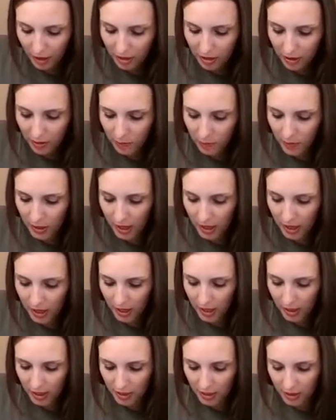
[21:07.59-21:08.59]
The
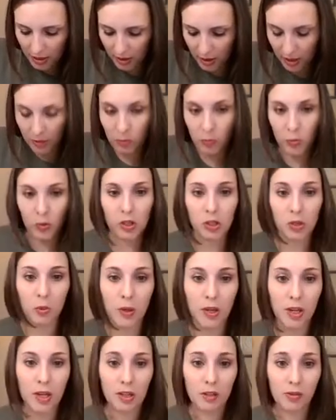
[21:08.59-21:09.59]
median is in
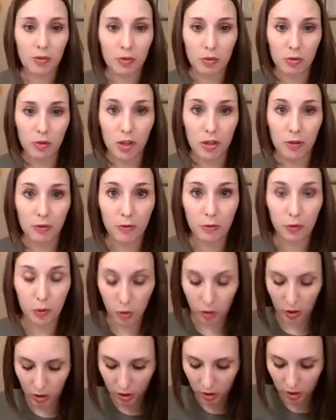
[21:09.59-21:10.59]
between 3 and
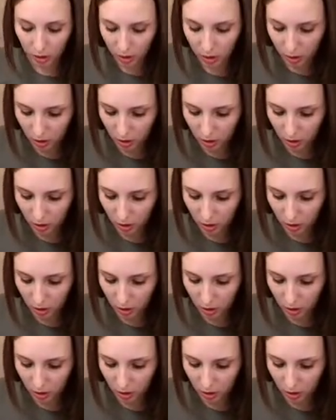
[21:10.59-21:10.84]
4.